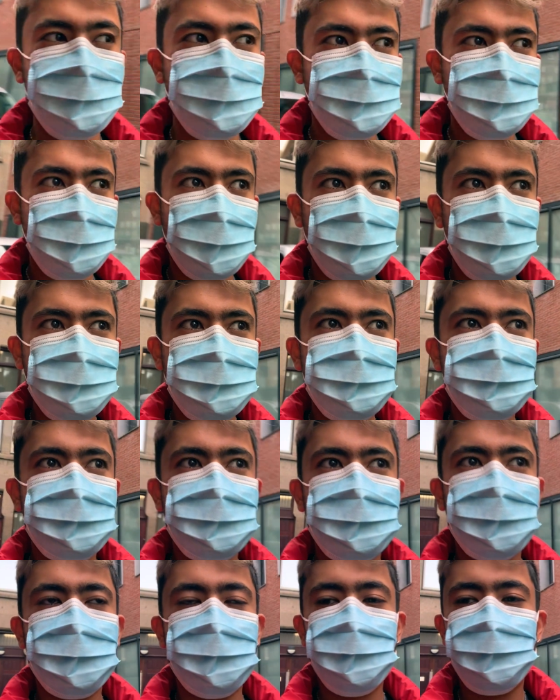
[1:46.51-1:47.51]
test,
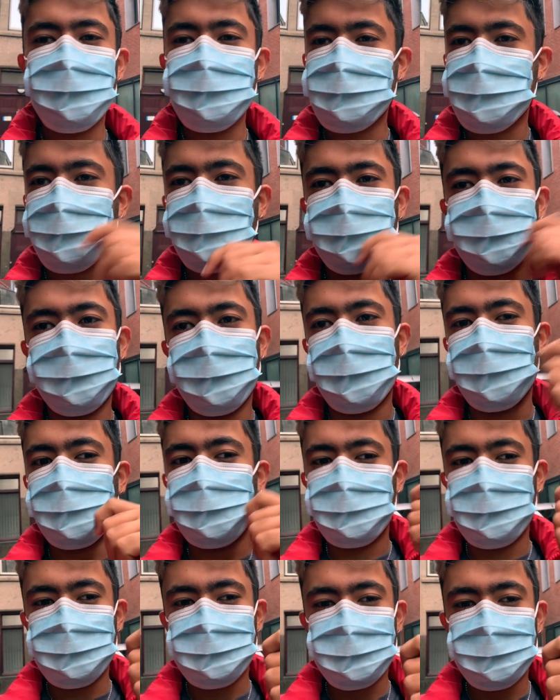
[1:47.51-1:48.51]
it was like really
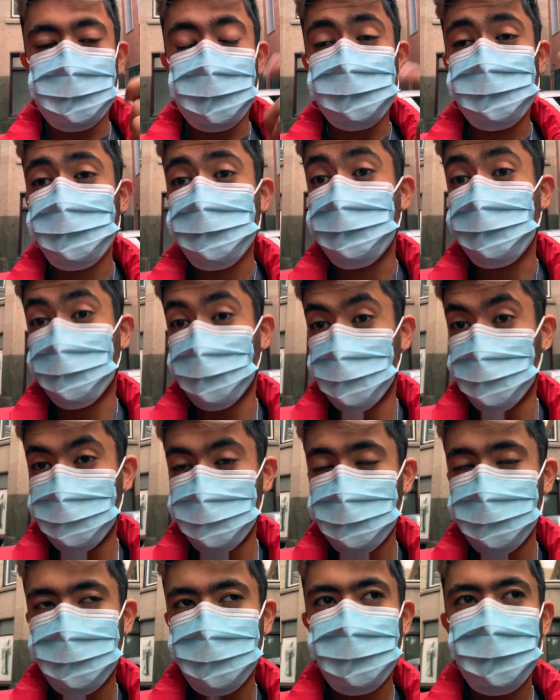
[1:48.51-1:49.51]
easy. I did
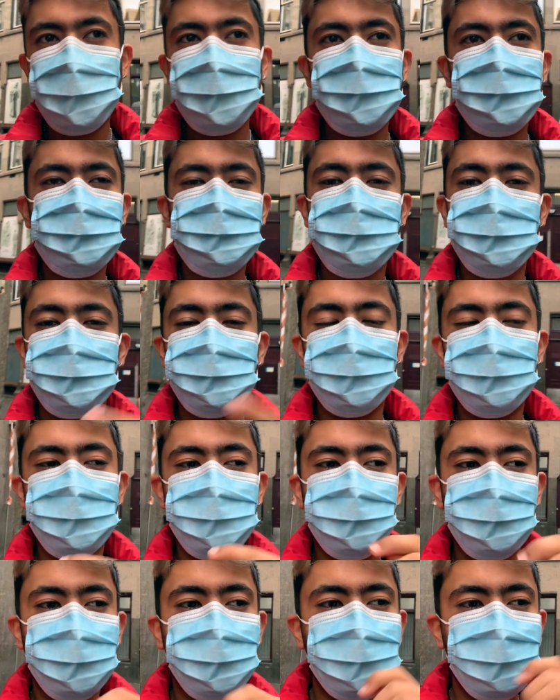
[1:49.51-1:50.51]
both. So for the
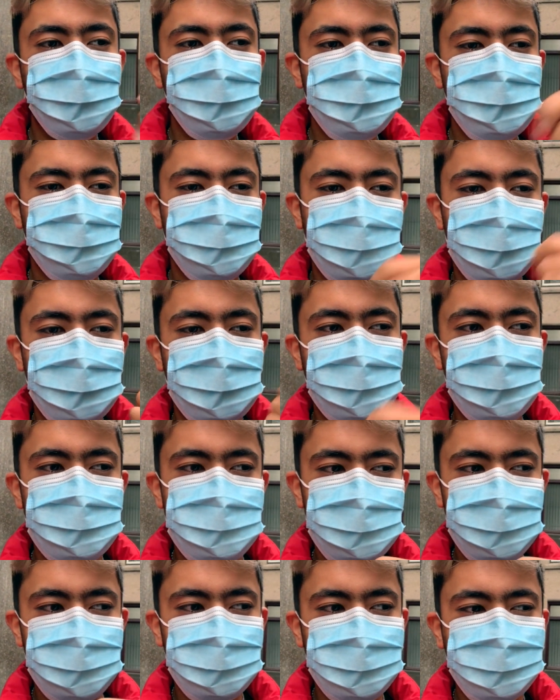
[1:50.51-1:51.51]
throat, it was really
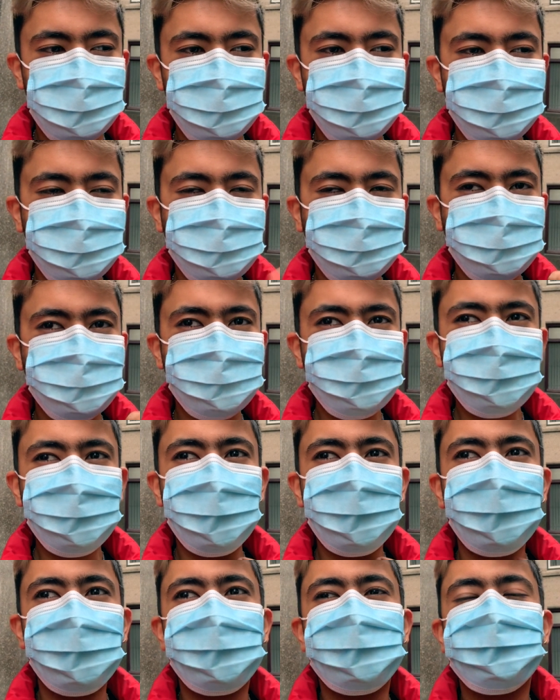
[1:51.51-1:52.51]
easy.
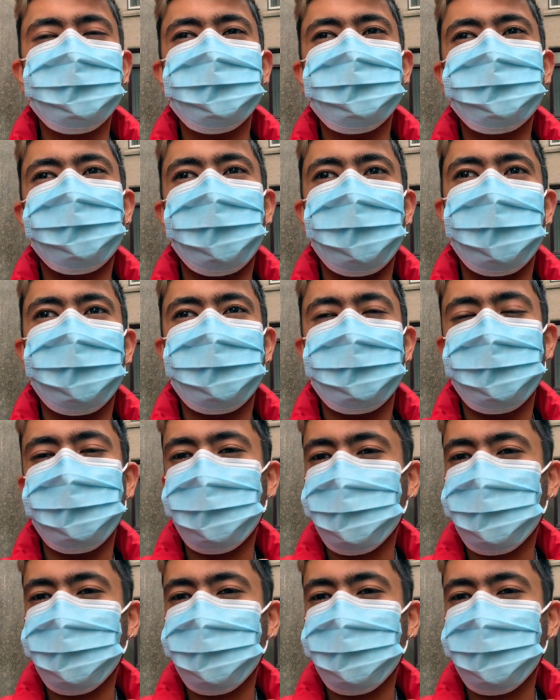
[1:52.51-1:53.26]
Like it just felt like a little